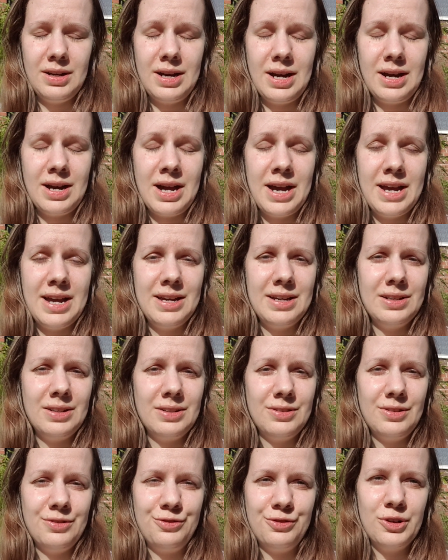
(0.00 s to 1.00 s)
I
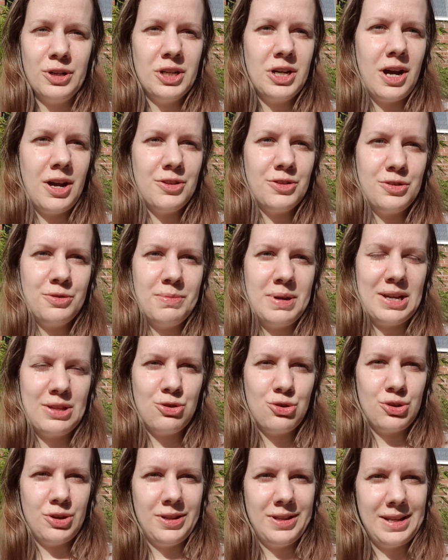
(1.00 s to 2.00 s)
forgot to
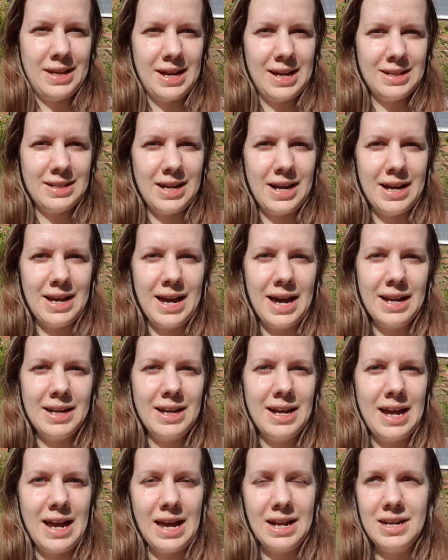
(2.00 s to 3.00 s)
mention that I had a
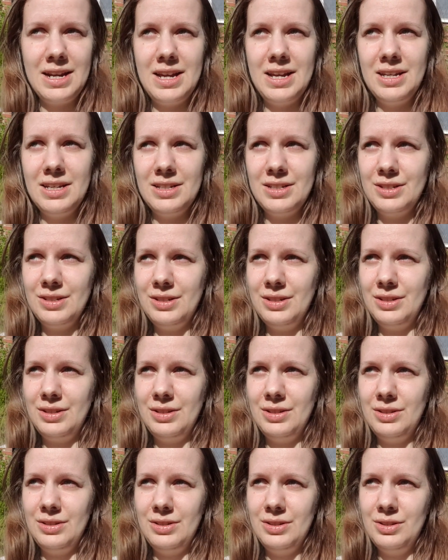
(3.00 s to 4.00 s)
headache
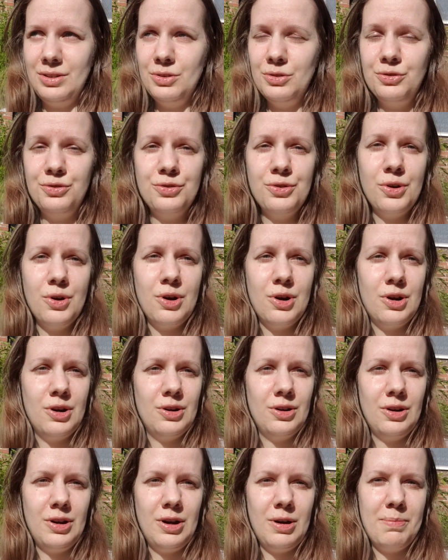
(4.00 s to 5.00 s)
for
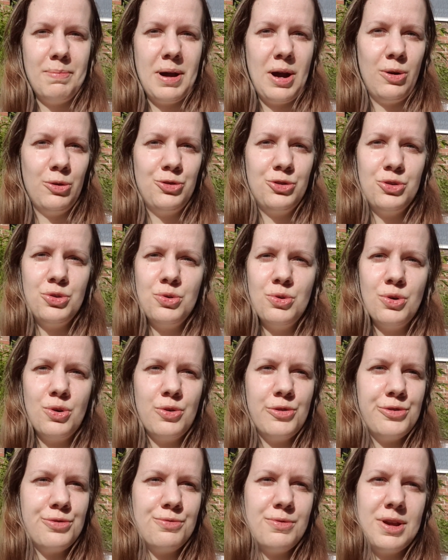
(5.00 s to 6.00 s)
about 2 or
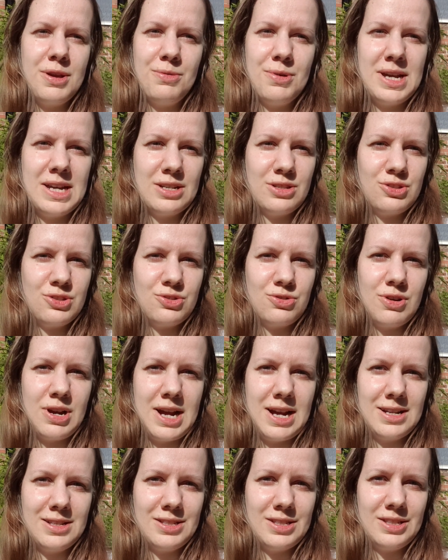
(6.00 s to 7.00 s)
3 weeks
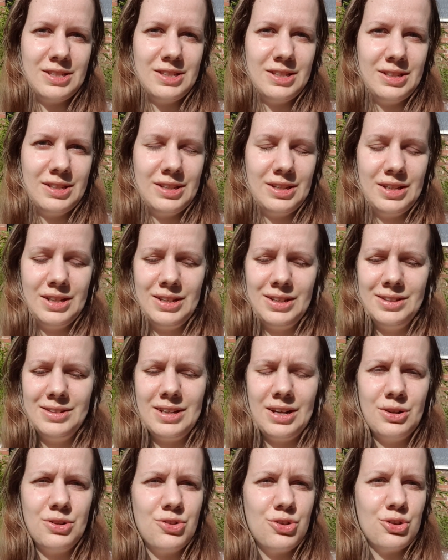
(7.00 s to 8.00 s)
straight
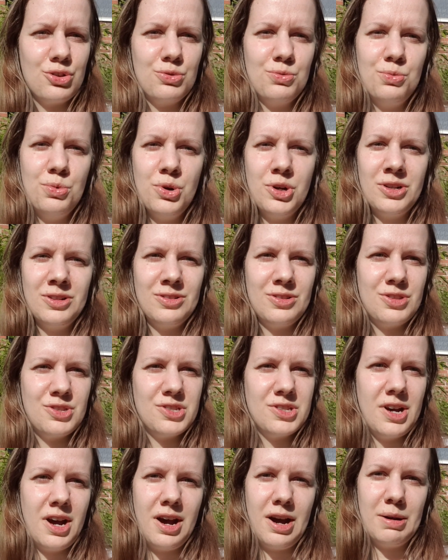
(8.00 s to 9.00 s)
that just wouldn't
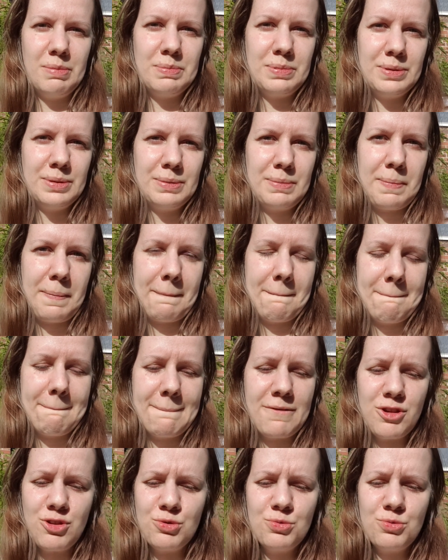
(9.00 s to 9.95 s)
stop, it